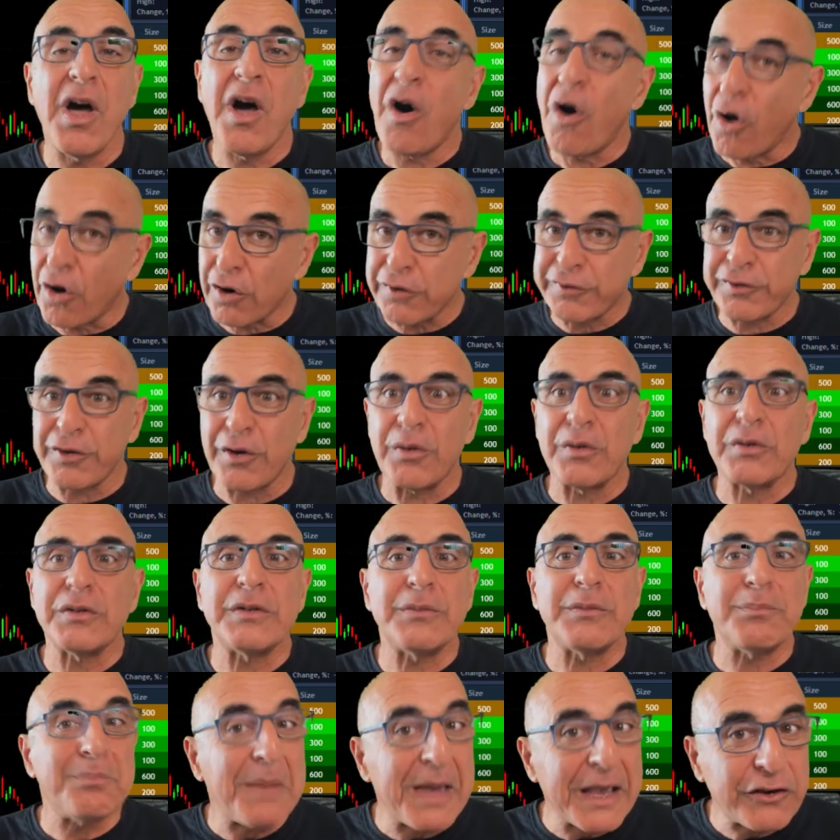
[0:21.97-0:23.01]
Also,
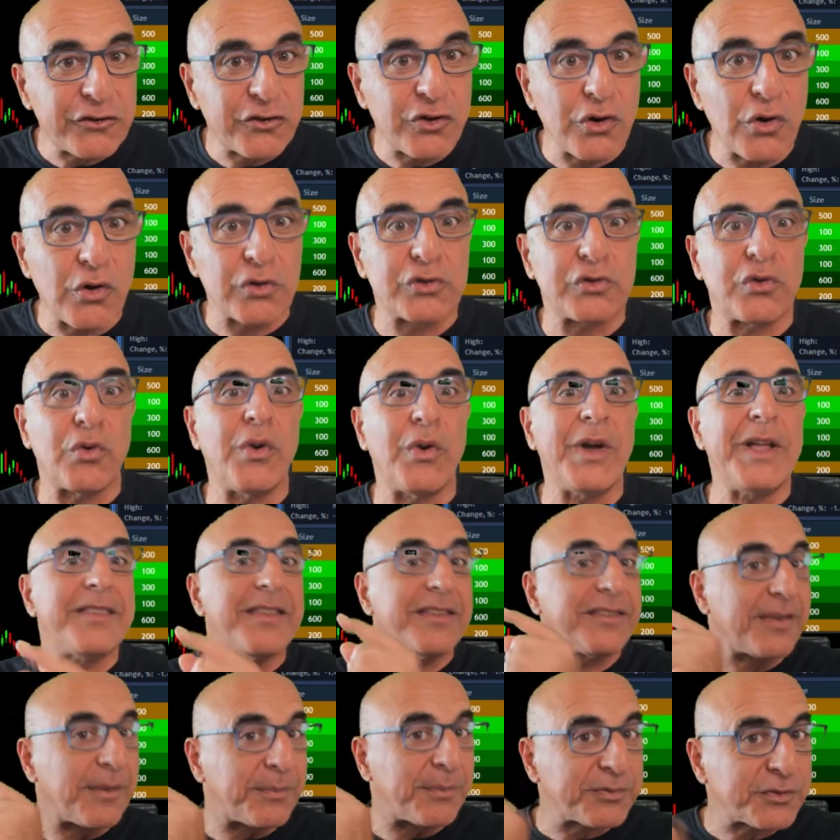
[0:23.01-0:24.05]
make sure to hit the
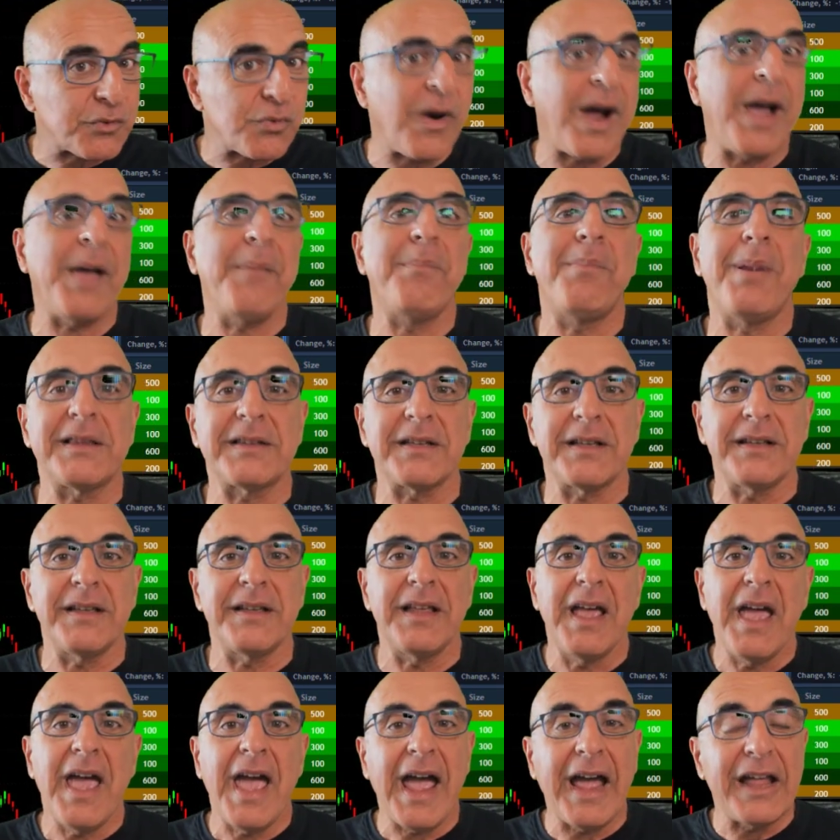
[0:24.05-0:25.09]
subscribe button
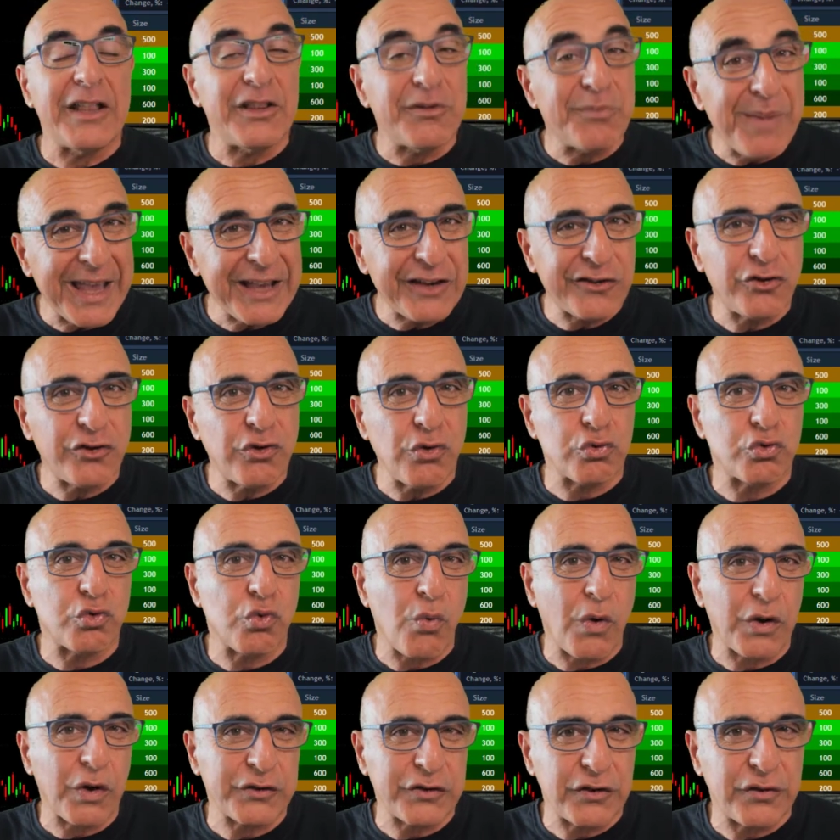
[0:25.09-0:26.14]
and make sure to
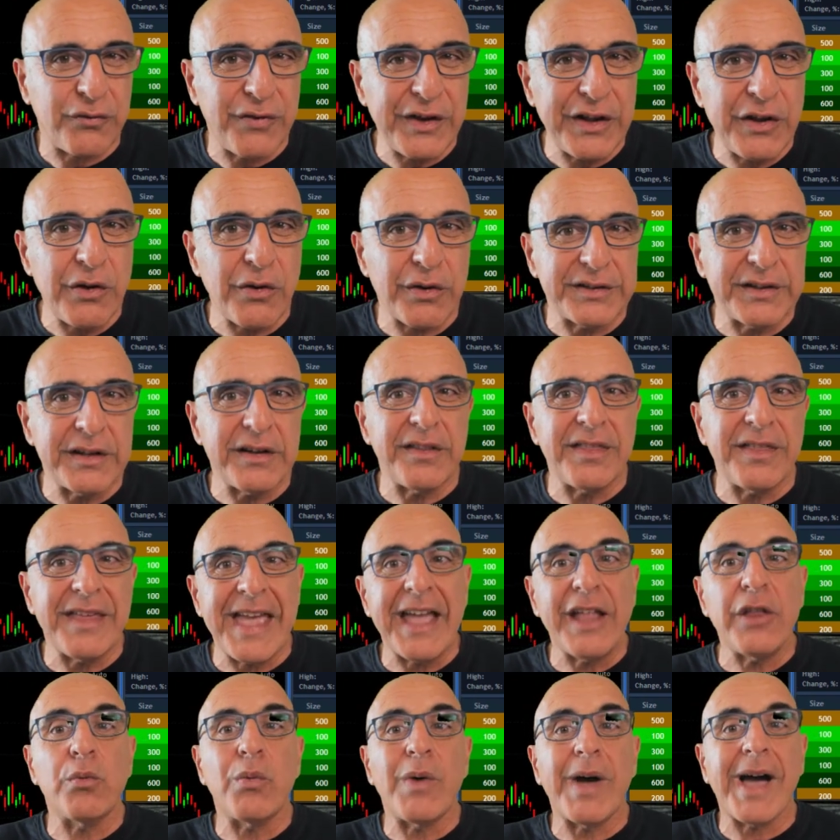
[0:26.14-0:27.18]
watch this video until the
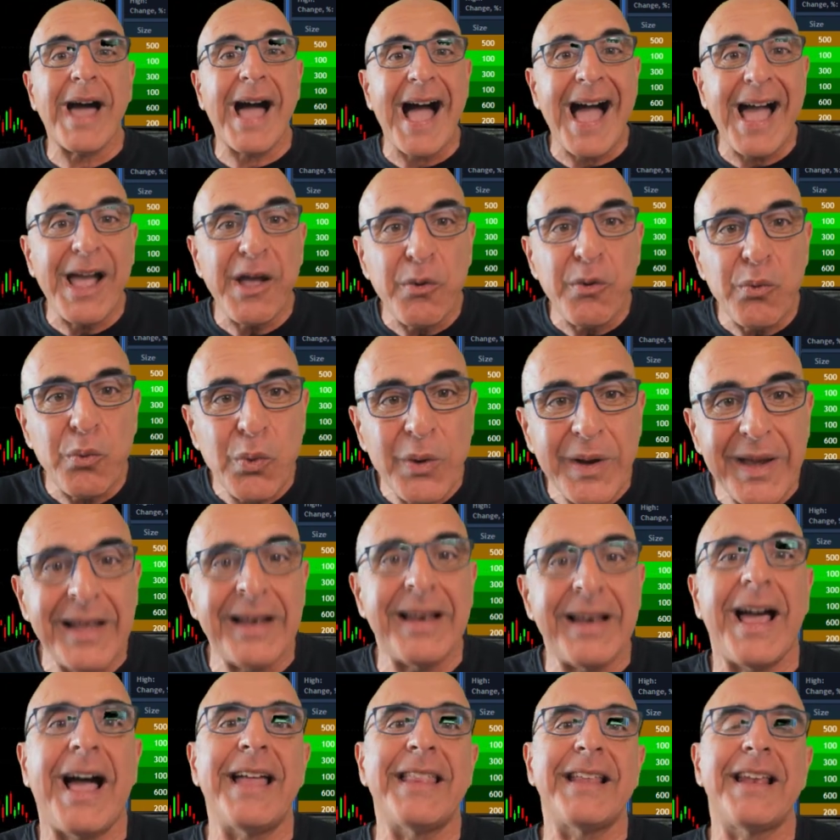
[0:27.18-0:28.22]
end where I will
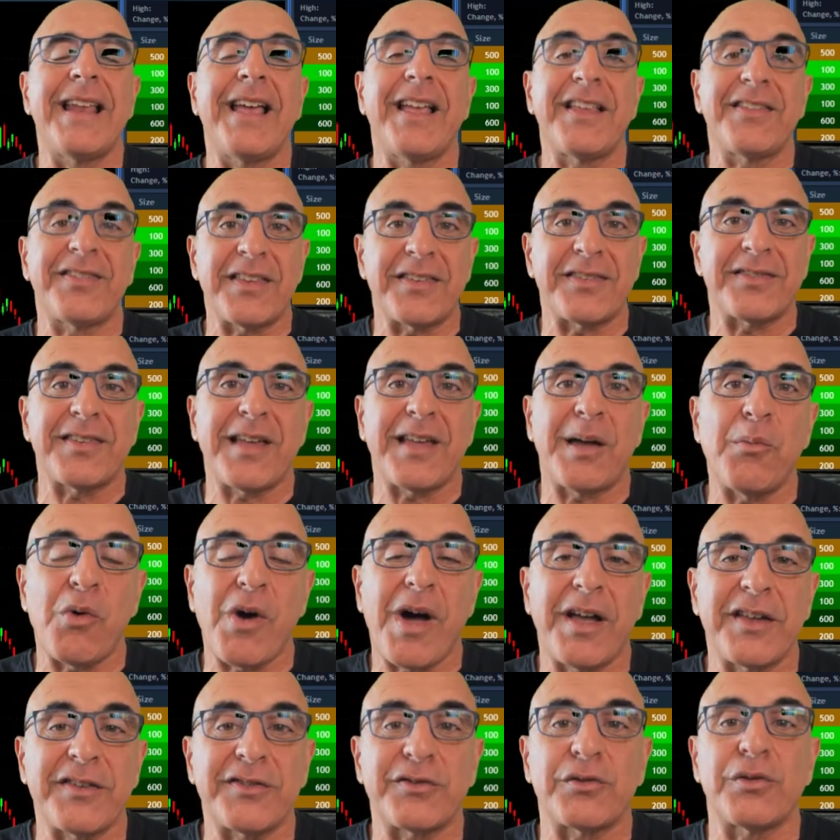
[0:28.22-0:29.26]
analyze and
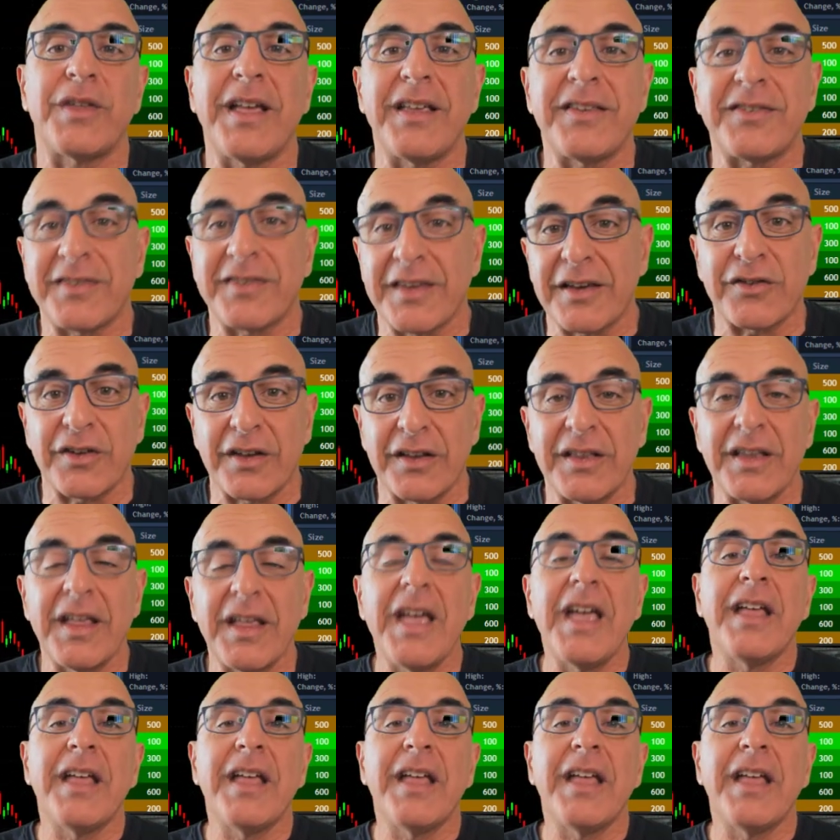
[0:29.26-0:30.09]
summarize today's session.